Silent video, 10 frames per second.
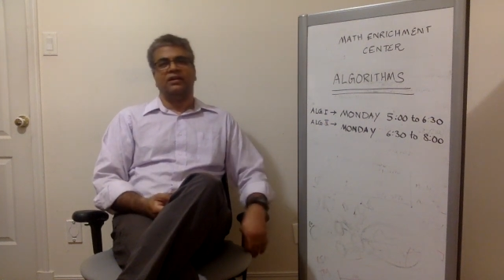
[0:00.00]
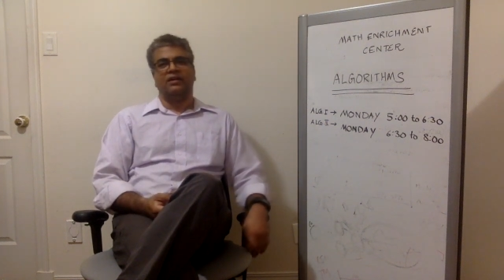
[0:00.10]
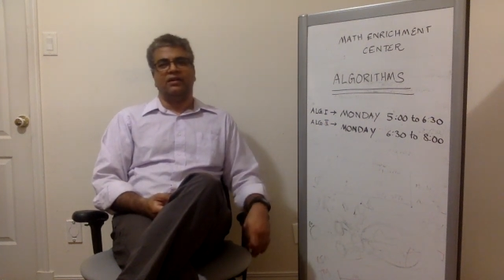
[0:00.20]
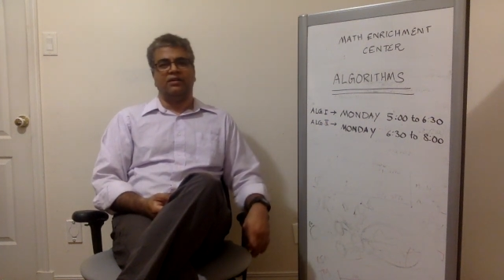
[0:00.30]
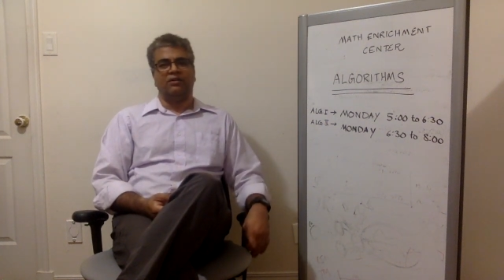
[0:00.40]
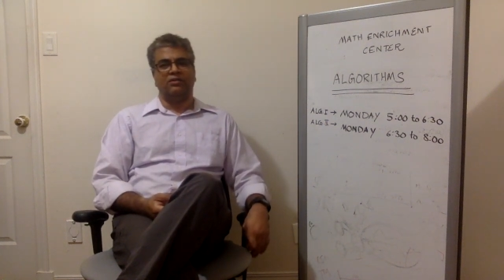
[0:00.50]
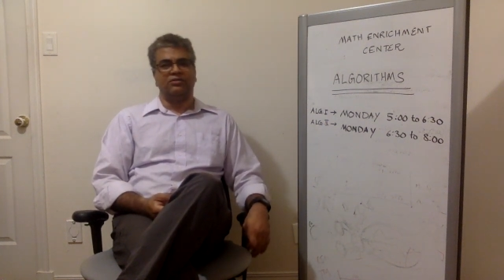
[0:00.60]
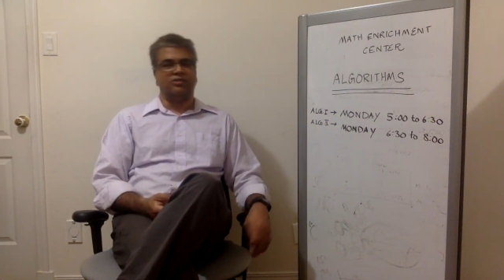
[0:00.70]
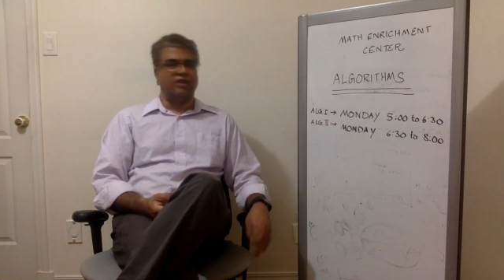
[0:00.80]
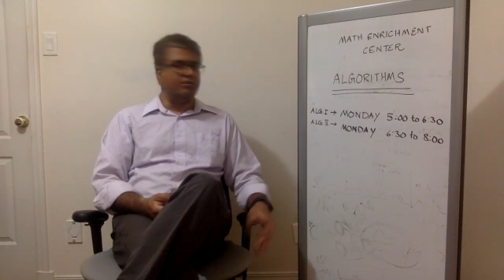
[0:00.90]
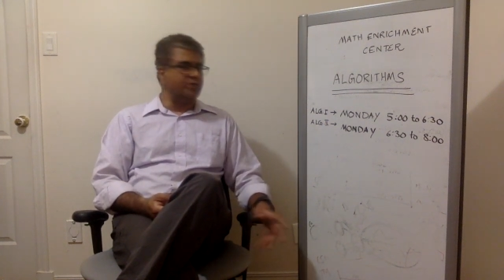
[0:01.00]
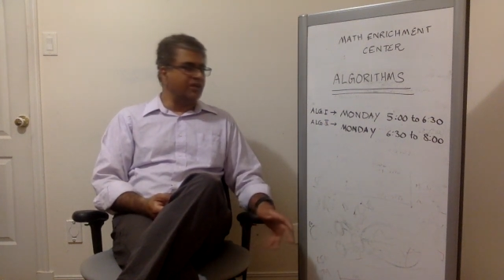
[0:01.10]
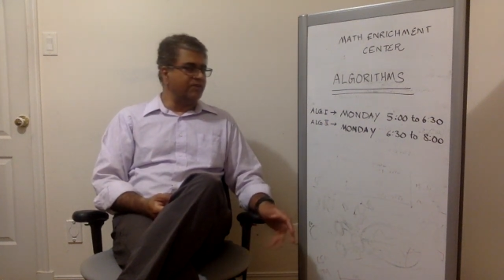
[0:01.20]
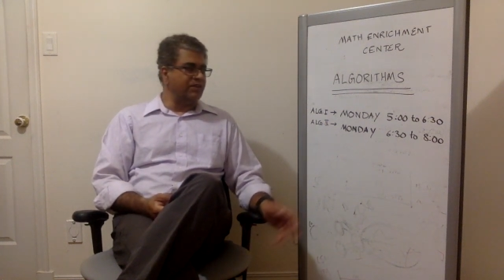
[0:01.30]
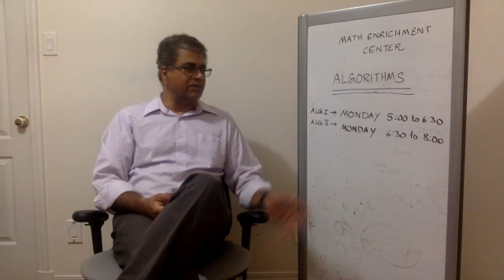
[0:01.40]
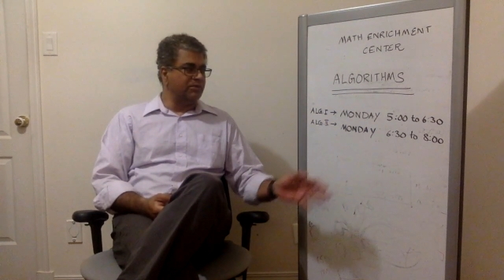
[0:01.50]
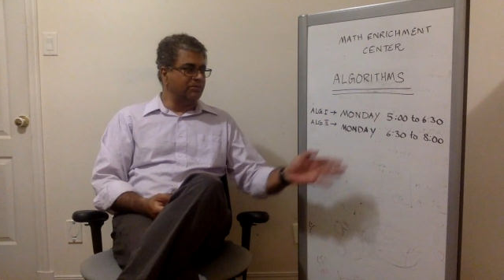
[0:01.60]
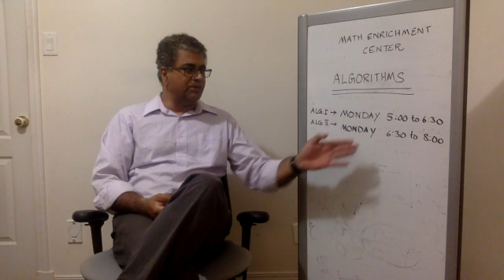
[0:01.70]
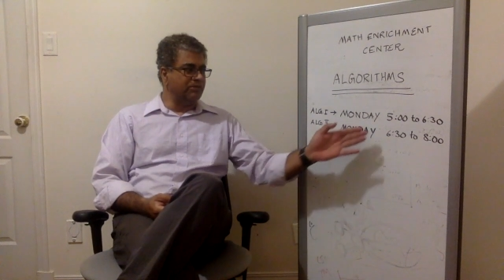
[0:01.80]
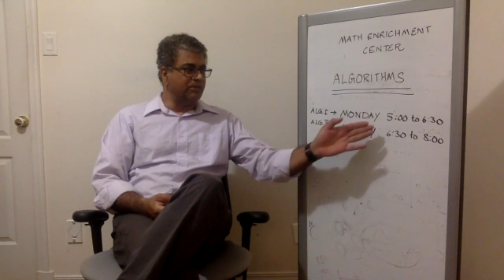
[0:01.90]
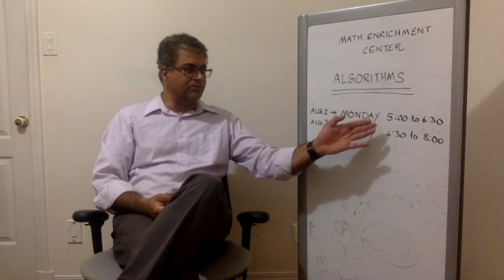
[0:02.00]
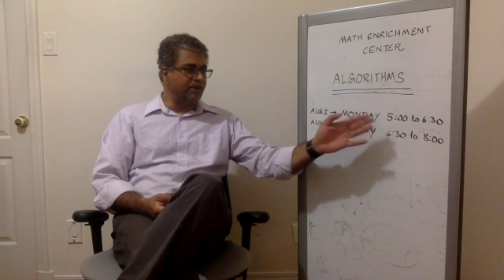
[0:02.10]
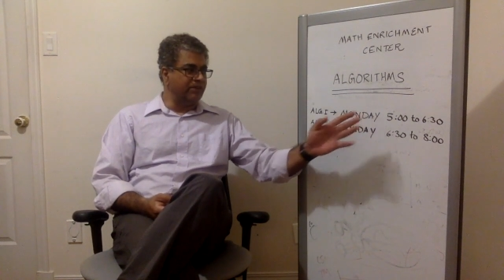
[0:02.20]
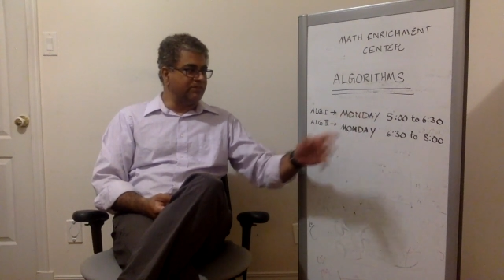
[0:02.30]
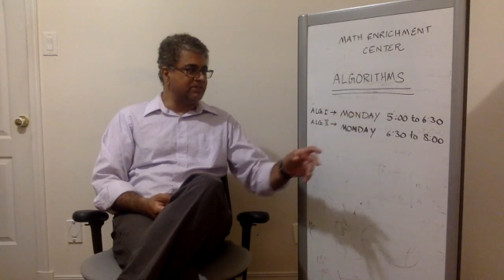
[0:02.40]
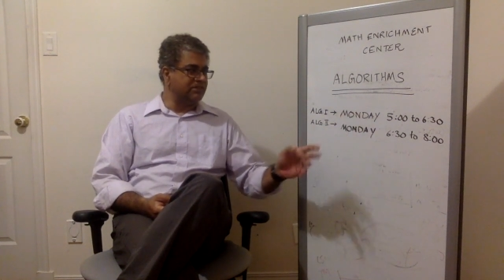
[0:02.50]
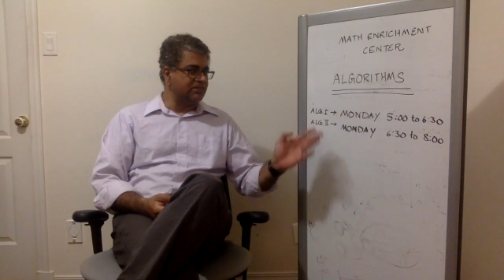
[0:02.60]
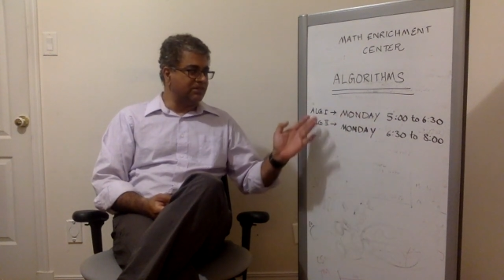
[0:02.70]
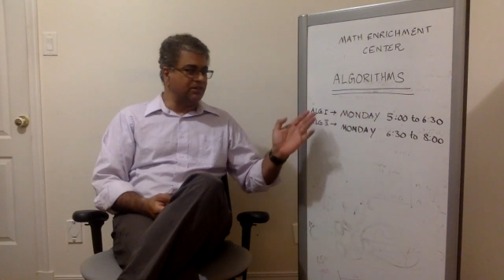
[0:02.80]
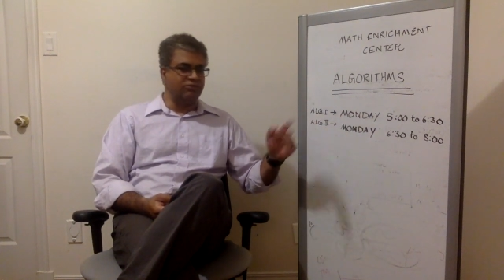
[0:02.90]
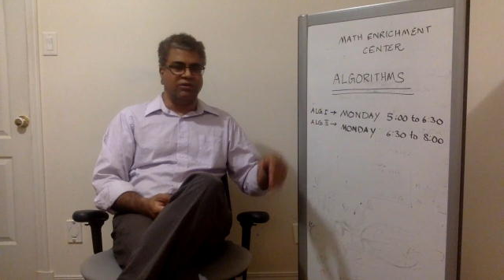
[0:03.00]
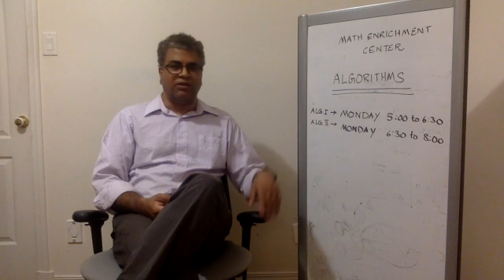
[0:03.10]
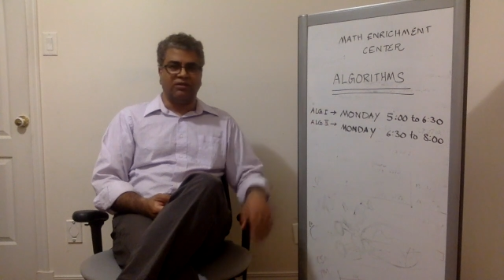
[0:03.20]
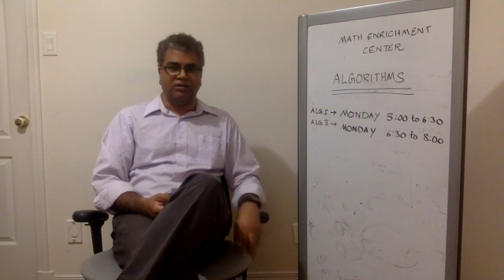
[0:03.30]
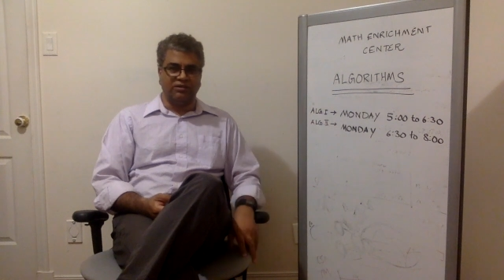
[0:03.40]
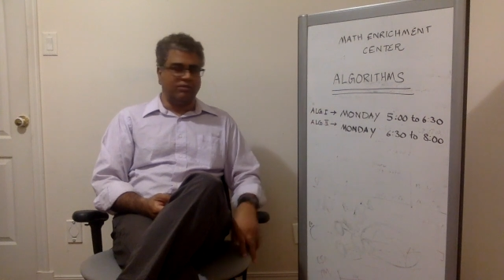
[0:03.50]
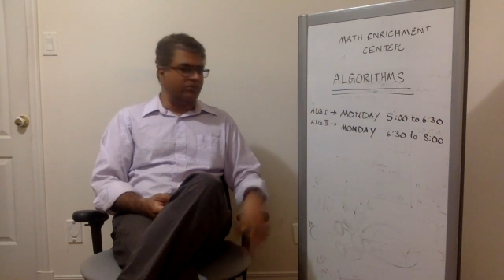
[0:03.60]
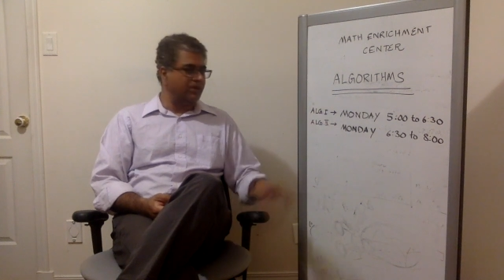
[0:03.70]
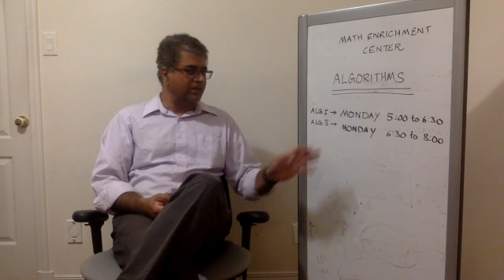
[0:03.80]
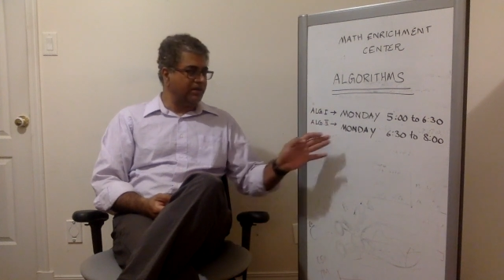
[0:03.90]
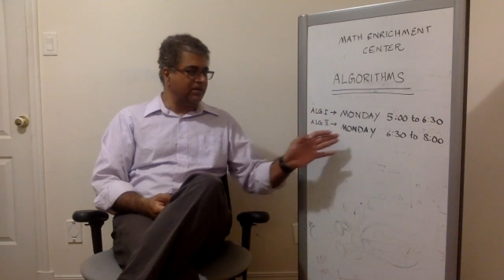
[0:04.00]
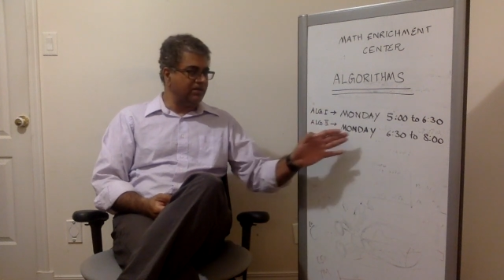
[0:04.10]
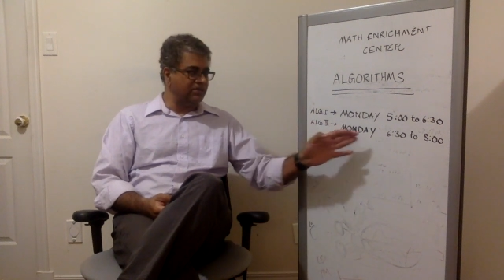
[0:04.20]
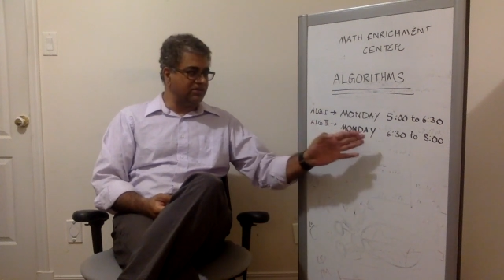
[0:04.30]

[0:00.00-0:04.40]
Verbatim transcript: Uh, also, I'll be available between 5 and 6.30 for Algorithm 1 and uh,